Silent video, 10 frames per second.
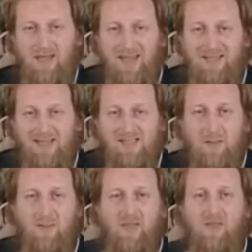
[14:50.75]
It is
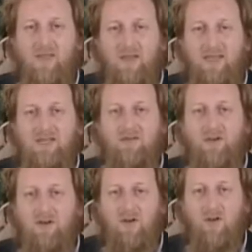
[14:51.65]
something that
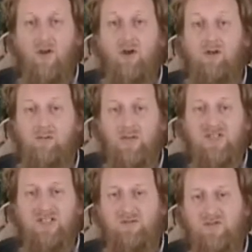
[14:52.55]
even
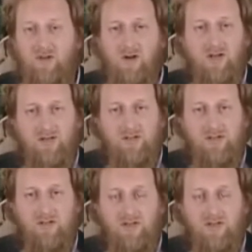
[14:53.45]
non-Muslim scholars